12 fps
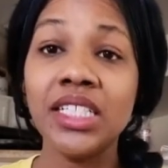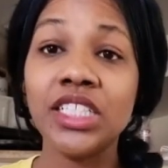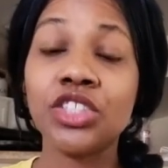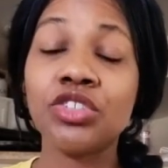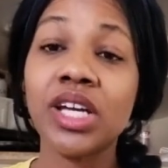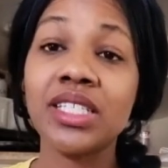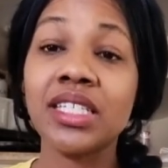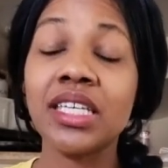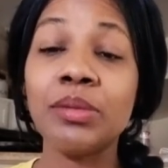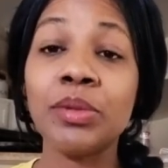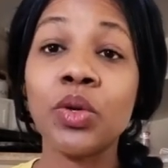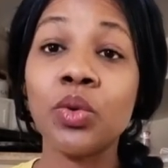just trying to
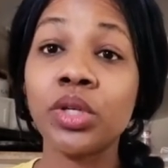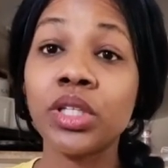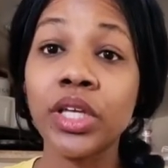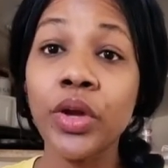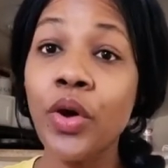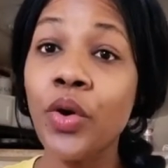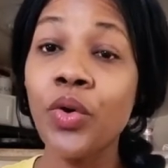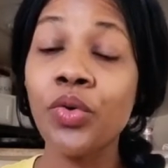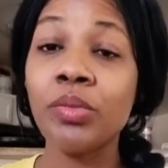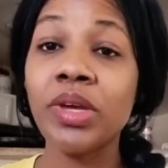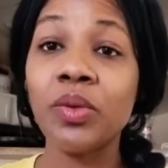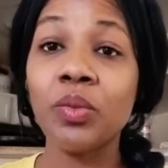keep an orderly
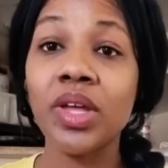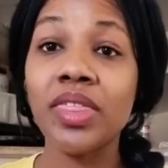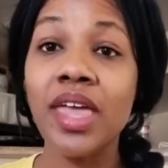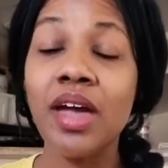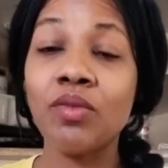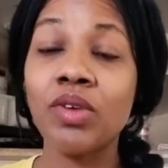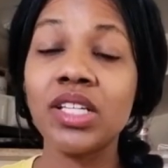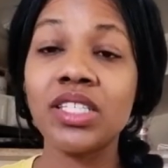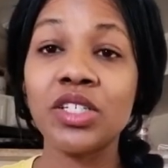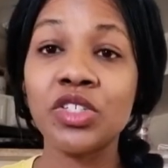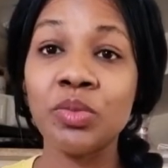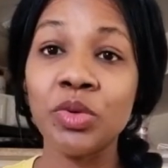home and one that
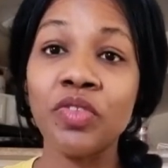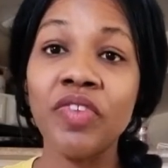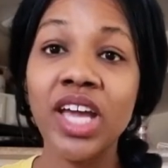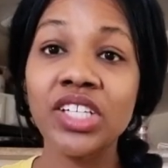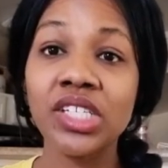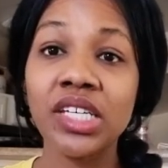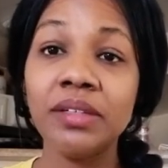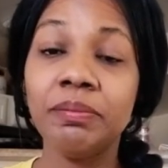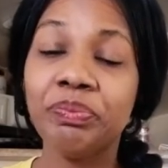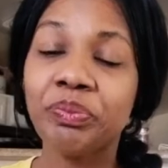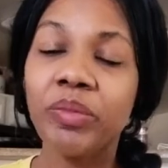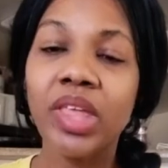runs in a smooth fashion.